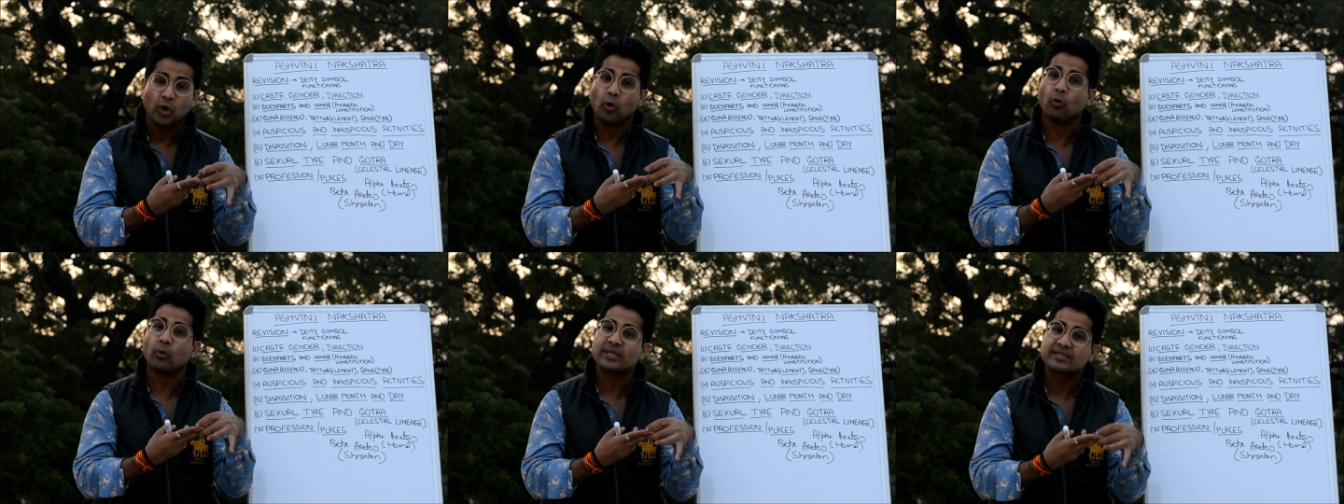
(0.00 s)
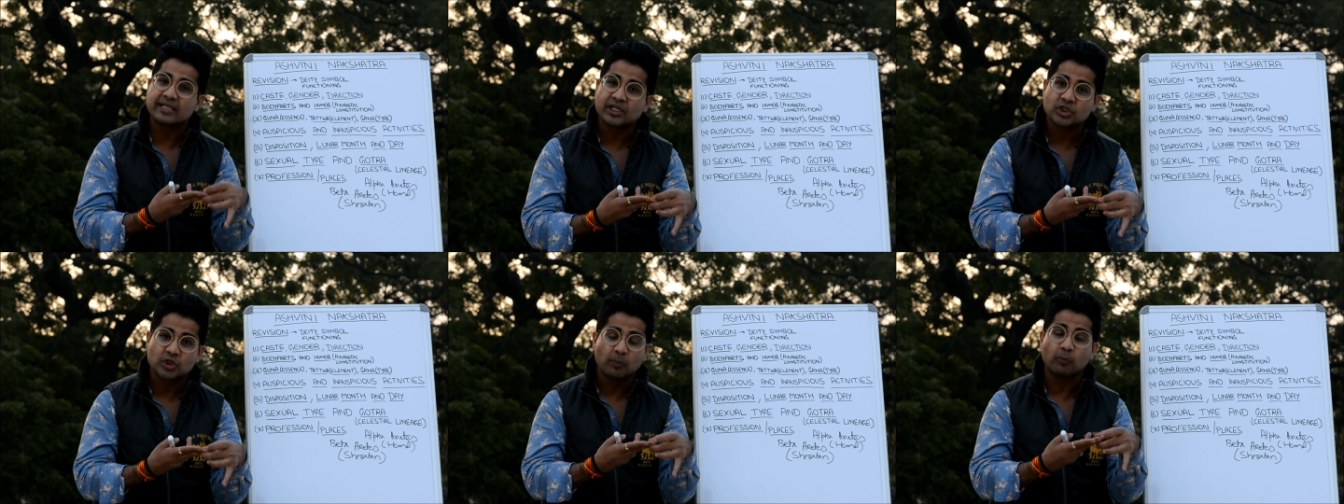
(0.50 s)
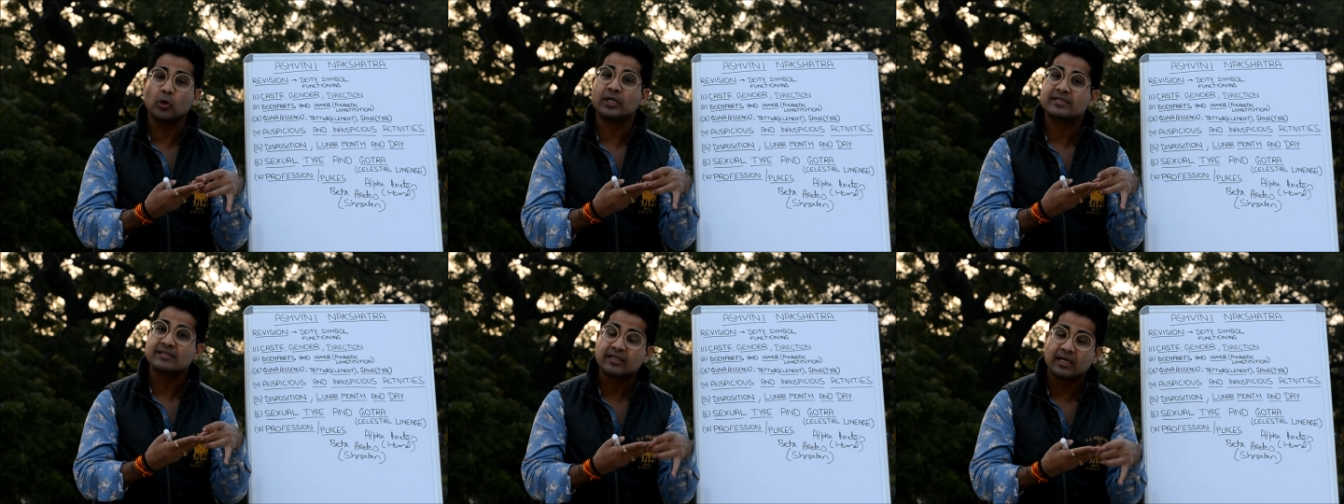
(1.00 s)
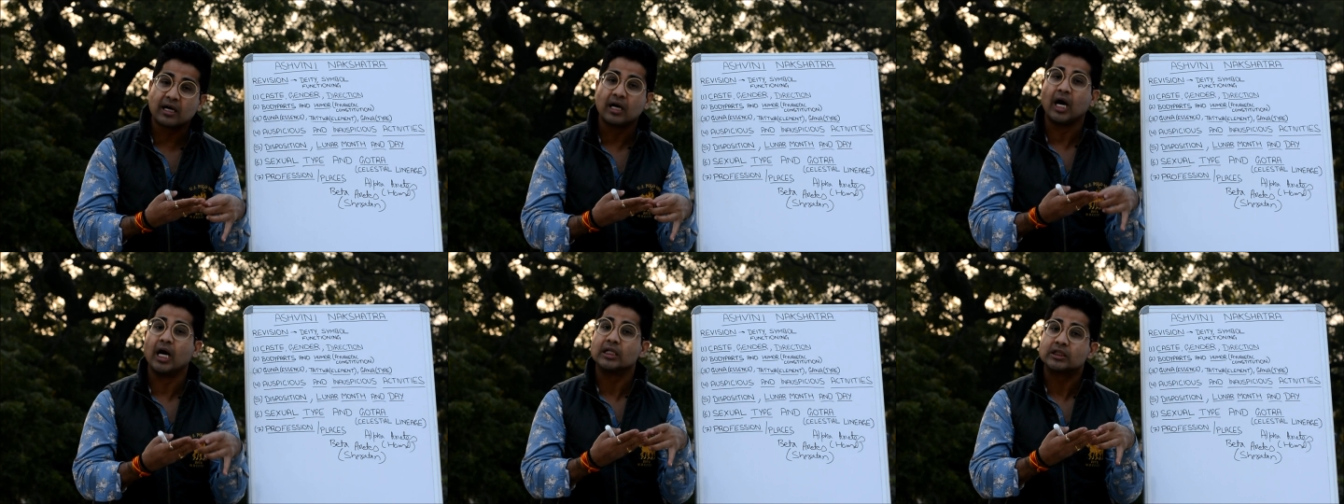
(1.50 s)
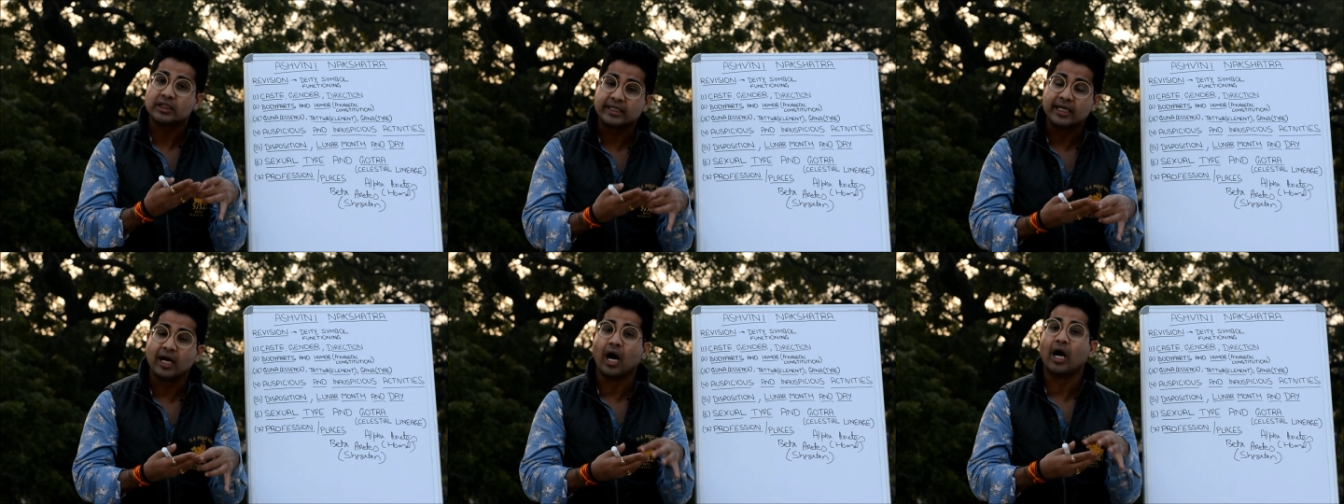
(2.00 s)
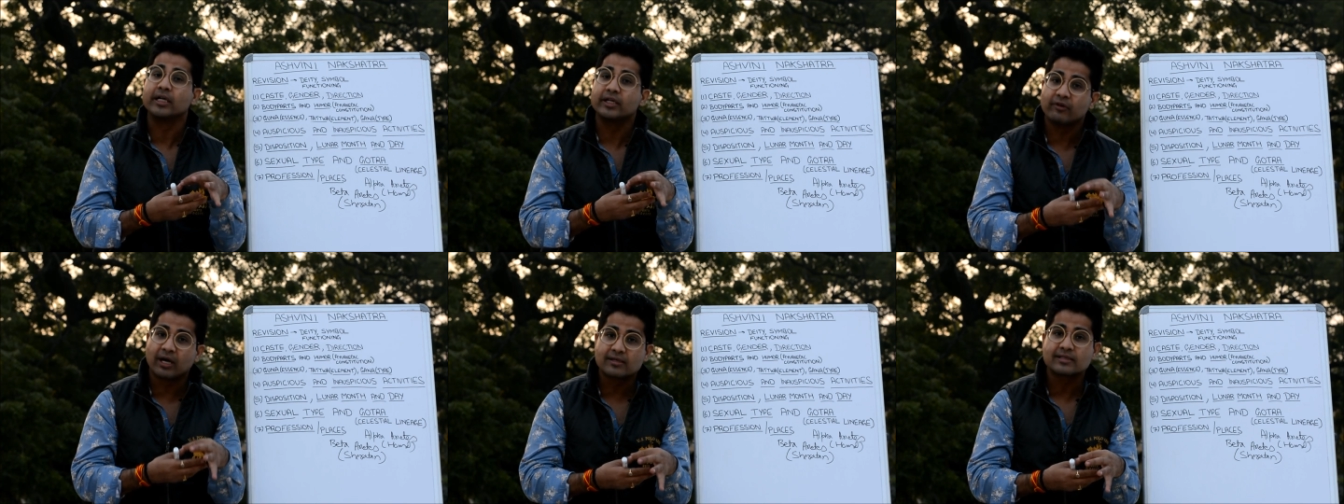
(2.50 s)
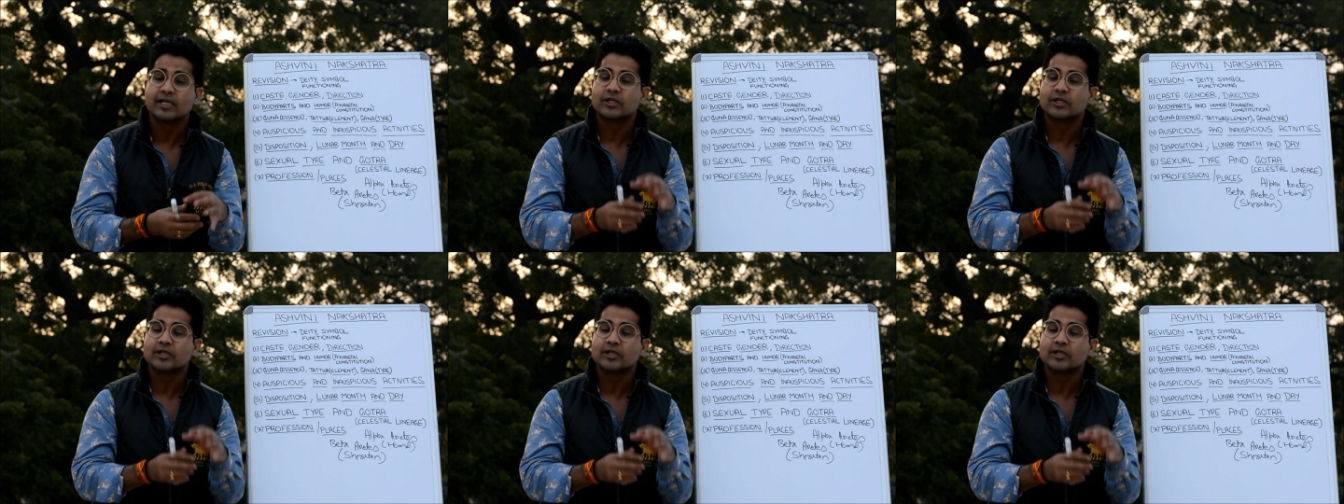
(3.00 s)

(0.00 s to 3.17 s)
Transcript: Vasishth, Pulastya, Atri, Angiras.